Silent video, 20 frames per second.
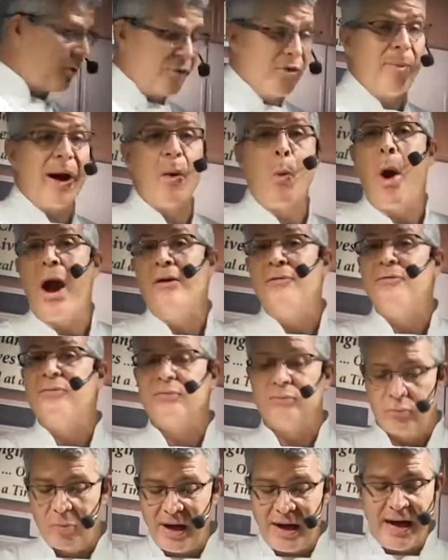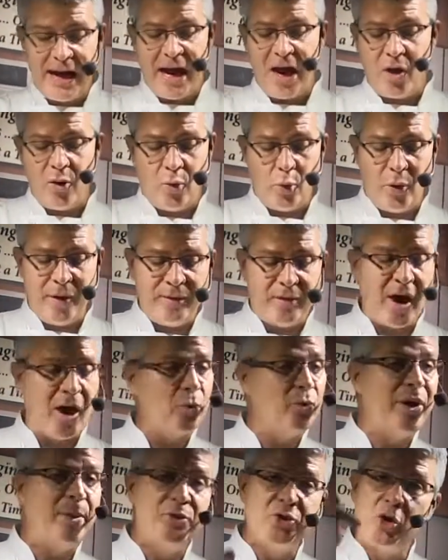for my wife. Right now, we've
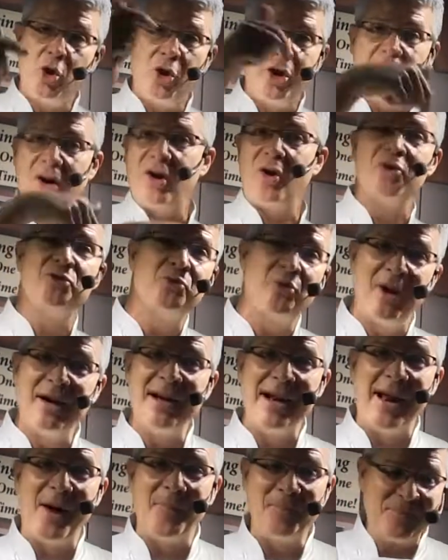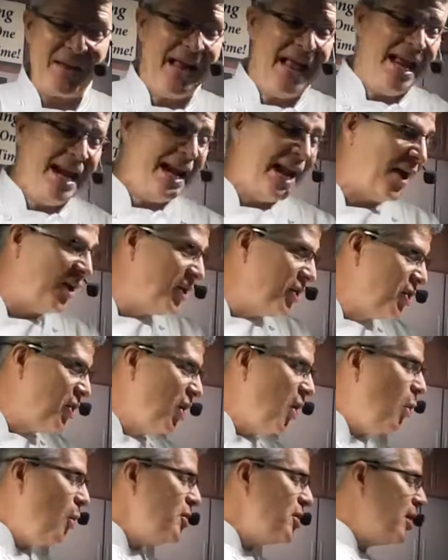got ribs cooking in ours right now. Now, you
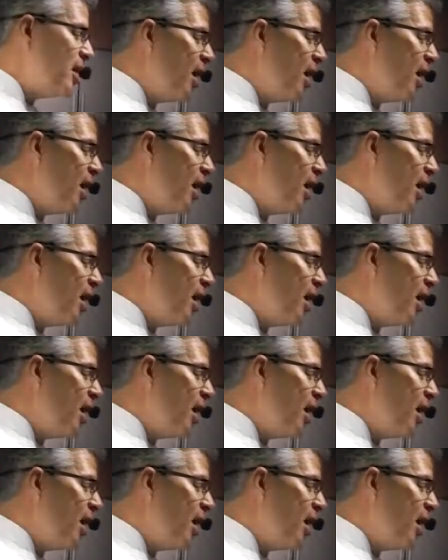know when you